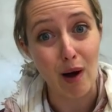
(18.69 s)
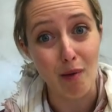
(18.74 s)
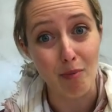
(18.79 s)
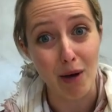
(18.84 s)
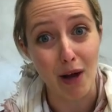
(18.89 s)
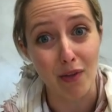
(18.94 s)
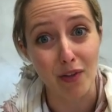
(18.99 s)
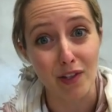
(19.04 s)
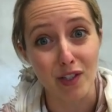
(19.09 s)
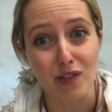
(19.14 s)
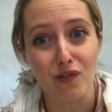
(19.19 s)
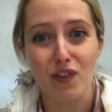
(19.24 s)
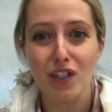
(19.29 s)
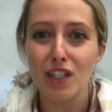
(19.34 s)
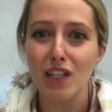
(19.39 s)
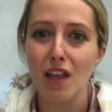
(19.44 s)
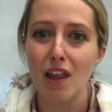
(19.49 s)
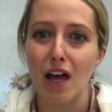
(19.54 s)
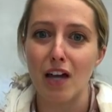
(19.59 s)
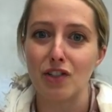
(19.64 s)
about this
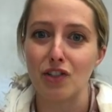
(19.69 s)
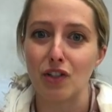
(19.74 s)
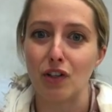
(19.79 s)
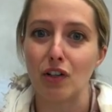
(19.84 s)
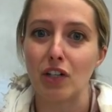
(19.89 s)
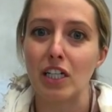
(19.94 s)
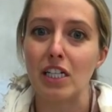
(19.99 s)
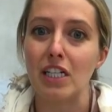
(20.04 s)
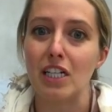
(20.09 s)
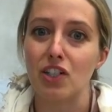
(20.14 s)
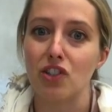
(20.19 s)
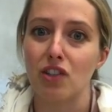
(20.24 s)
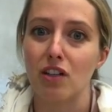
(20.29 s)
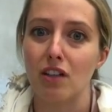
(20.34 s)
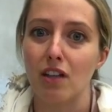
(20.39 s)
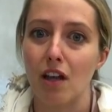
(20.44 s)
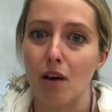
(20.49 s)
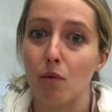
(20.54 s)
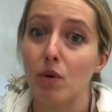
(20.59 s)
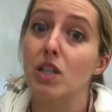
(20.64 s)
physiological
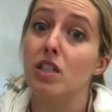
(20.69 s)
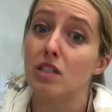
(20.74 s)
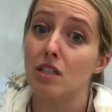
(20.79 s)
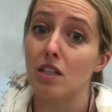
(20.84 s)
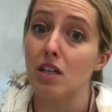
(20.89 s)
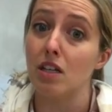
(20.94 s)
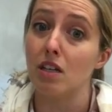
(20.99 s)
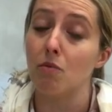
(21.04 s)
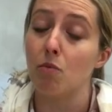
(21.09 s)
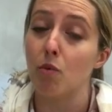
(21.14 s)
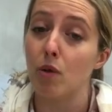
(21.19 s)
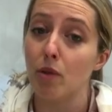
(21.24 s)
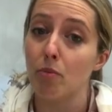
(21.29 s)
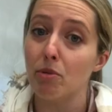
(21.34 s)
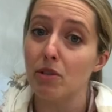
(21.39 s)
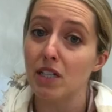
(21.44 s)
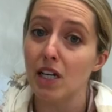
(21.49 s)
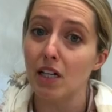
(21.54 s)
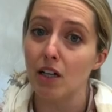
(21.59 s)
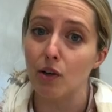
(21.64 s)
condition that we see with
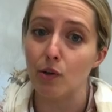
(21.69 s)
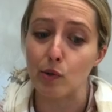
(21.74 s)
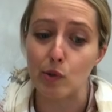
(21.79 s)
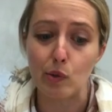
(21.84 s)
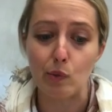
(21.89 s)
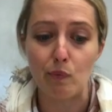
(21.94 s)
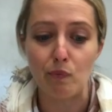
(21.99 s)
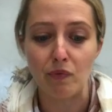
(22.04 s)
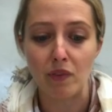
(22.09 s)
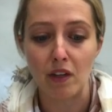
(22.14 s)
potatoes.